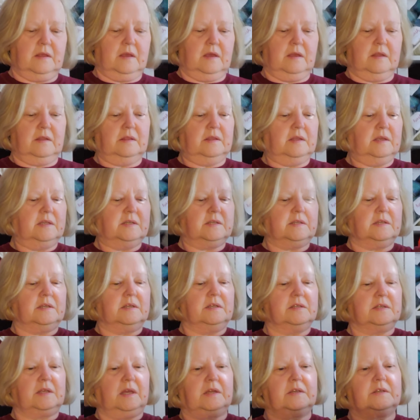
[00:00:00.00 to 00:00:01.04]
and this
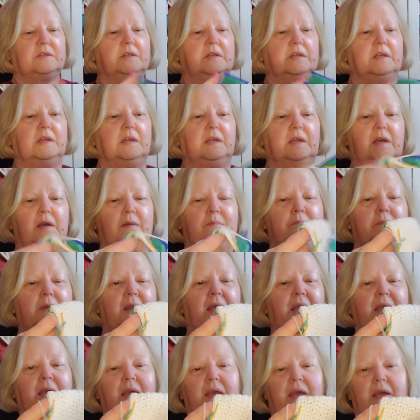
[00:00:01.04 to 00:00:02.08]
is actually a
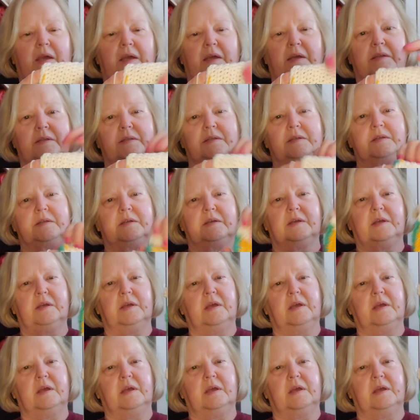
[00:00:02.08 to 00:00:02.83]
blanket.